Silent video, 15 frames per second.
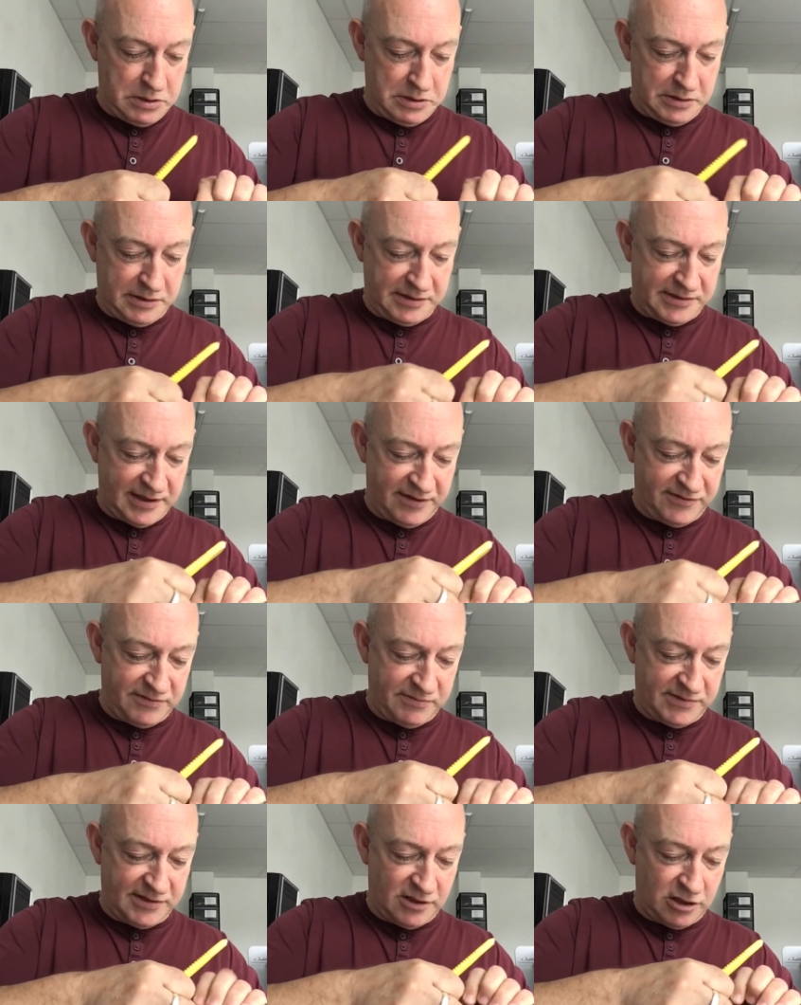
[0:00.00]
to save
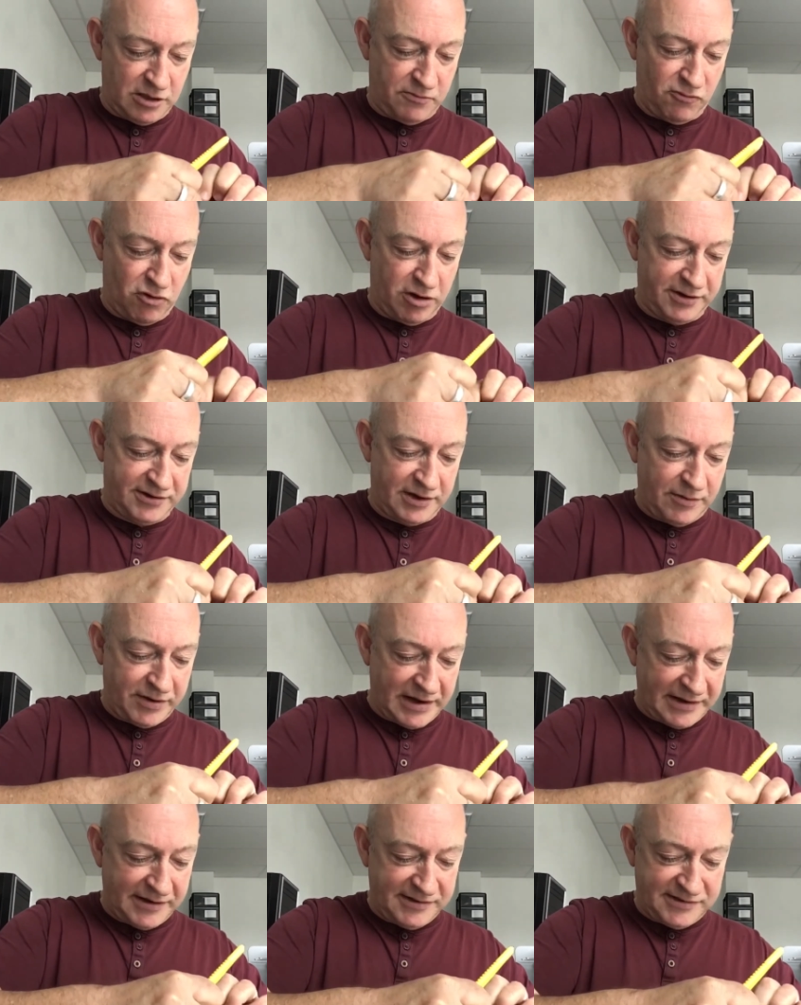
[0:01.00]
some time. Right, so now I
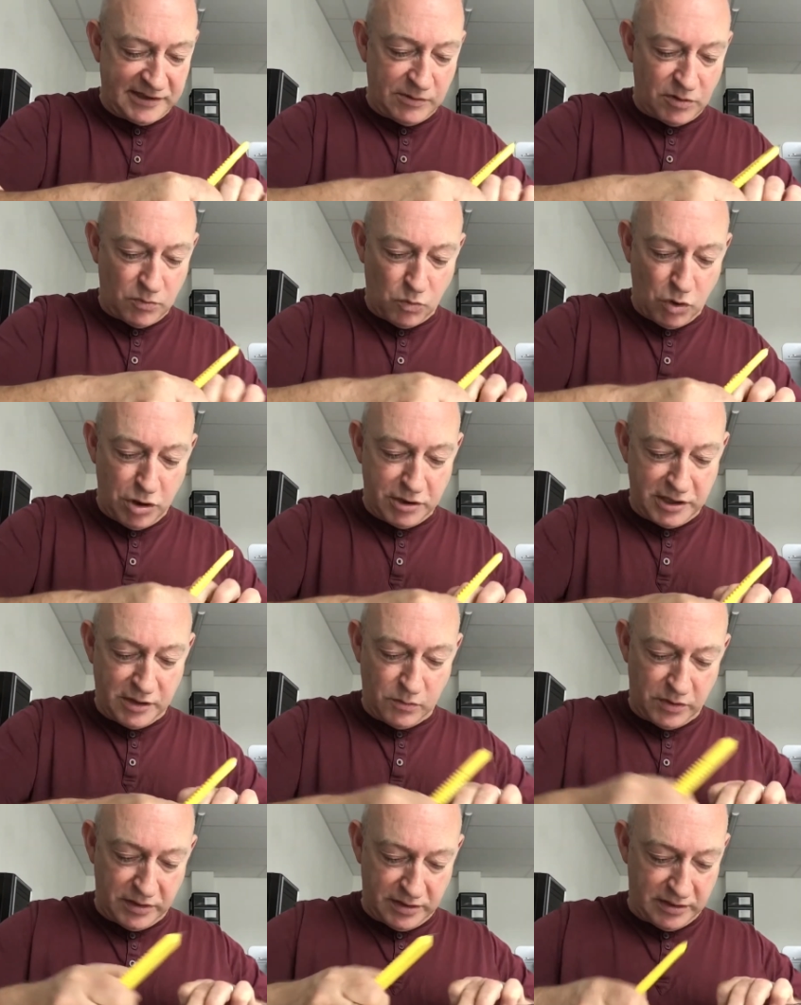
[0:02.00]
can actually see what I'm working with.